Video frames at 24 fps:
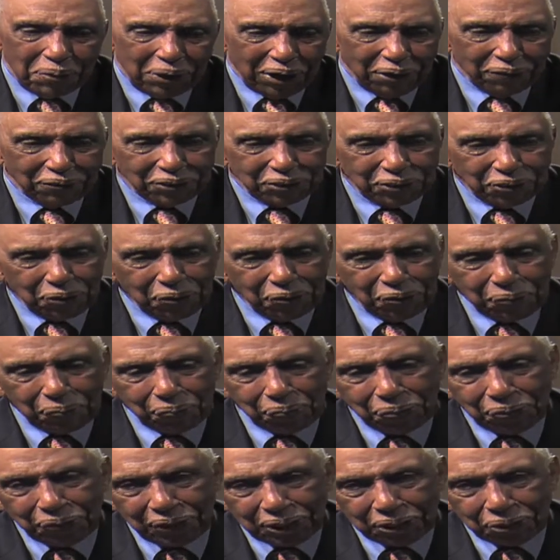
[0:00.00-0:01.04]
but I was so
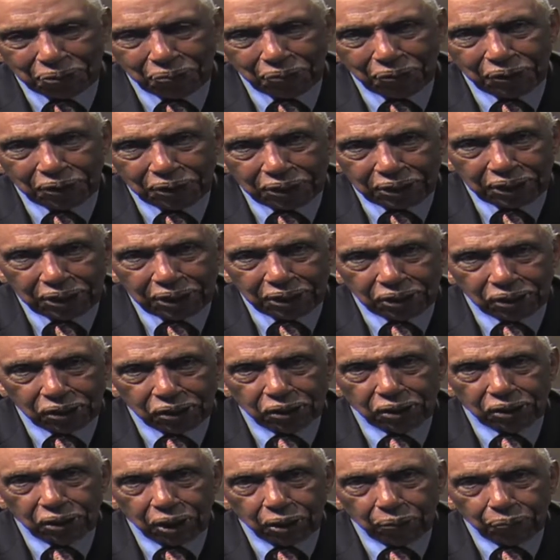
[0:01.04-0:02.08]
impressed with
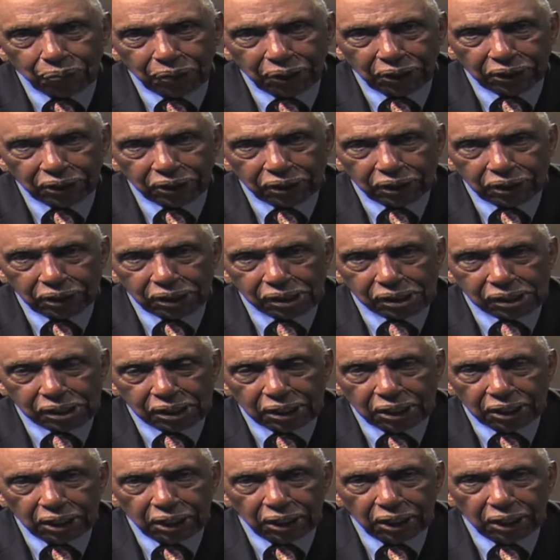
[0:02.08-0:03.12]
his abilities
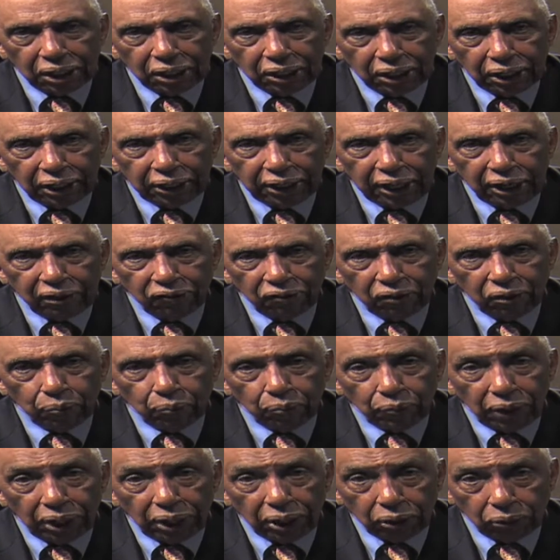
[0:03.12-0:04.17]
that I gave
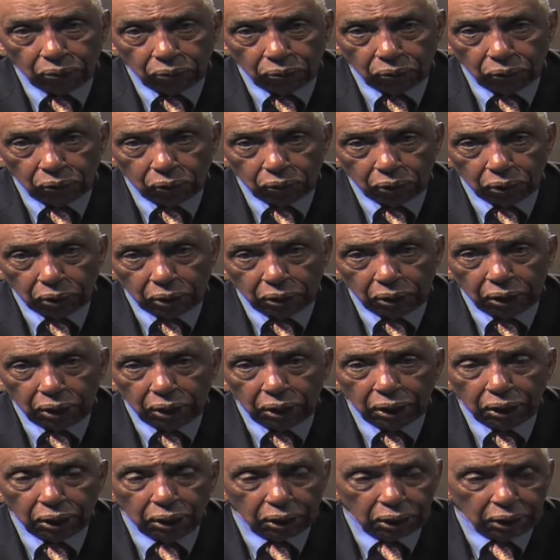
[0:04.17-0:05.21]
him my award.
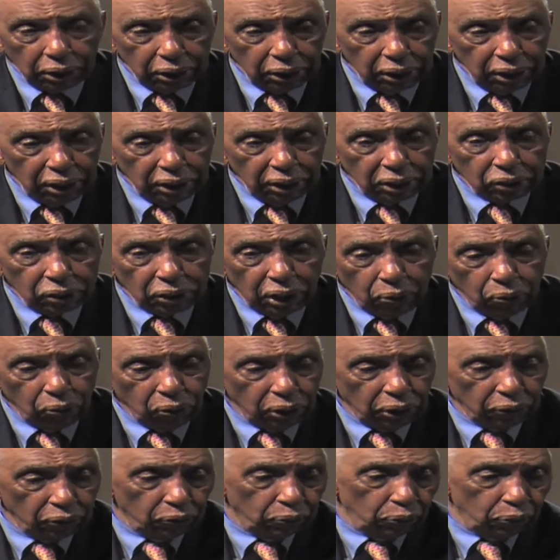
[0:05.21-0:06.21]
And uh, so I want to